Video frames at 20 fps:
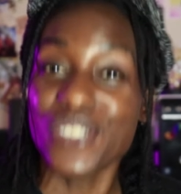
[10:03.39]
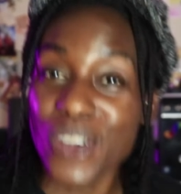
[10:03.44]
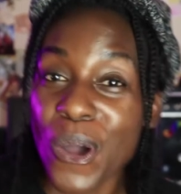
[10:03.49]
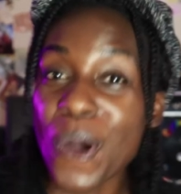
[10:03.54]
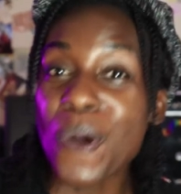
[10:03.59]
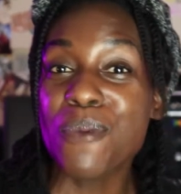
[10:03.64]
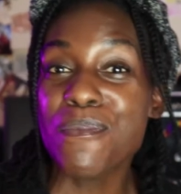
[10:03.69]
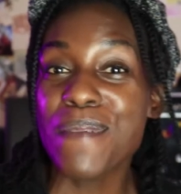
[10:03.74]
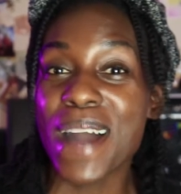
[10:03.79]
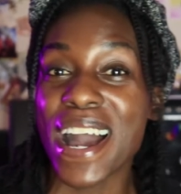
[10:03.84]

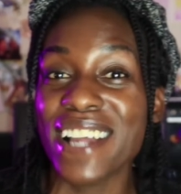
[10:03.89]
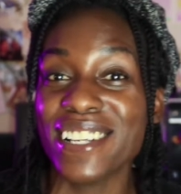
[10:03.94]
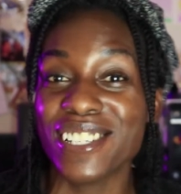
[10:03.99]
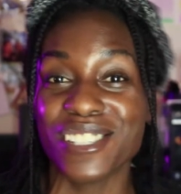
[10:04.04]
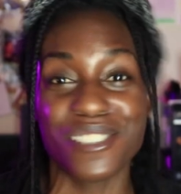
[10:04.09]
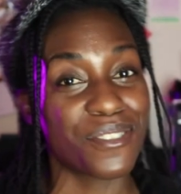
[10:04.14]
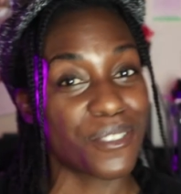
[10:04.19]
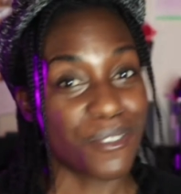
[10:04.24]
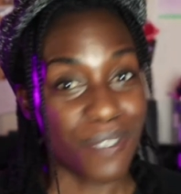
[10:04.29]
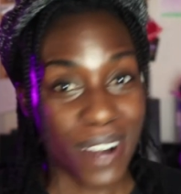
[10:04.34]
so
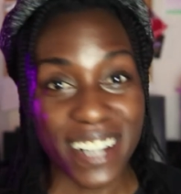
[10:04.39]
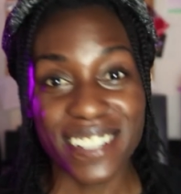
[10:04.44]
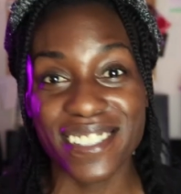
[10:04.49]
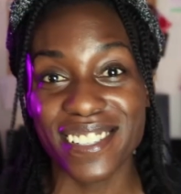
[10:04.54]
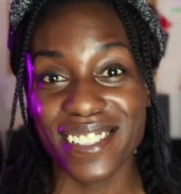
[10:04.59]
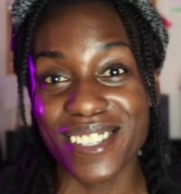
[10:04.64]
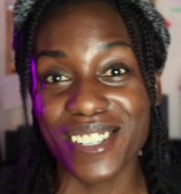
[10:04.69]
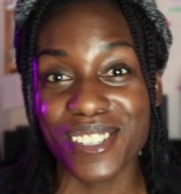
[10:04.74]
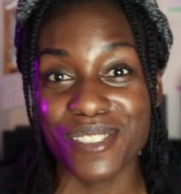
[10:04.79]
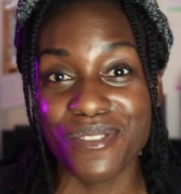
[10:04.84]
much for
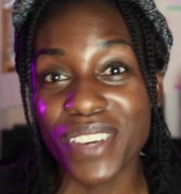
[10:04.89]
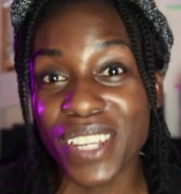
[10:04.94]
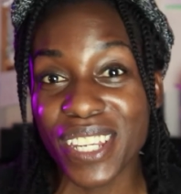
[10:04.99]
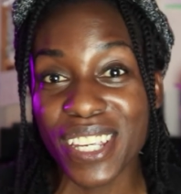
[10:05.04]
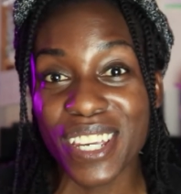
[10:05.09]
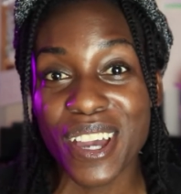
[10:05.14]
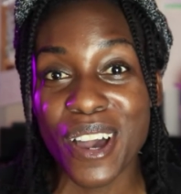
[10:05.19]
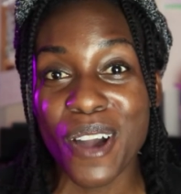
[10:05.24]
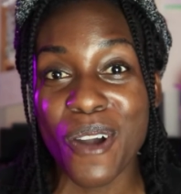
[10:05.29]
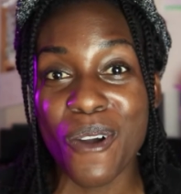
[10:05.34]
watching this
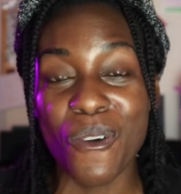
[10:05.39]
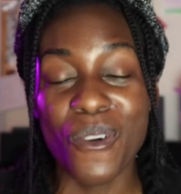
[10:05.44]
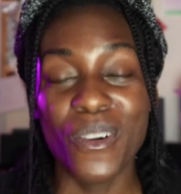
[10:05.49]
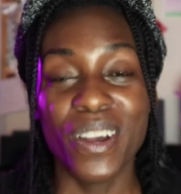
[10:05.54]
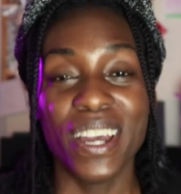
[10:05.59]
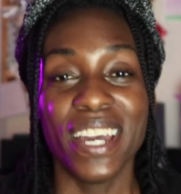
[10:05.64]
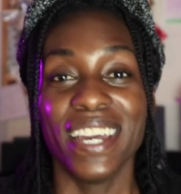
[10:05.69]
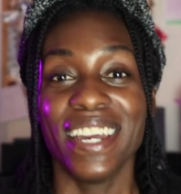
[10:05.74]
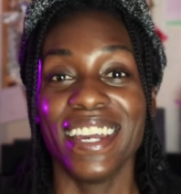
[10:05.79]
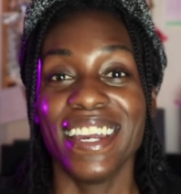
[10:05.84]
video.